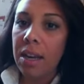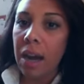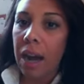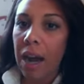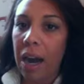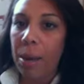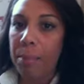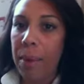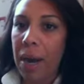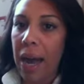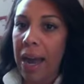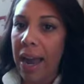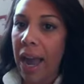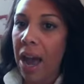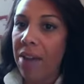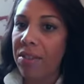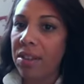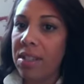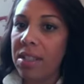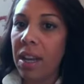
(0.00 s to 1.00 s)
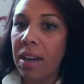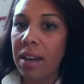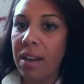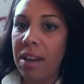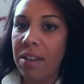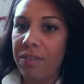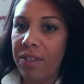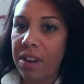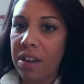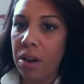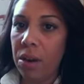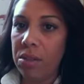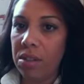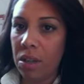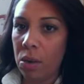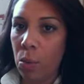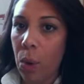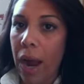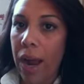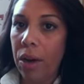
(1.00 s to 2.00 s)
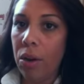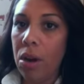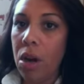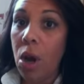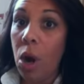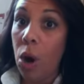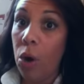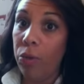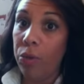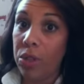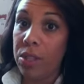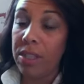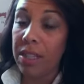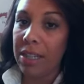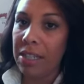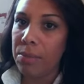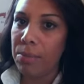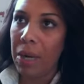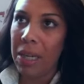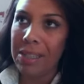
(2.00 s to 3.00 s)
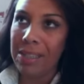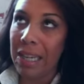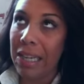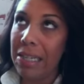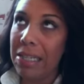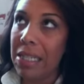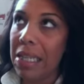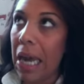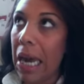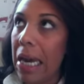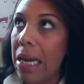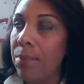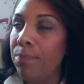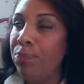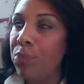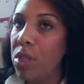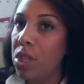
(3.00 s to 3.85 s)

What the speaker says: I haven't done any videos in a while, over 6 months, I'd say.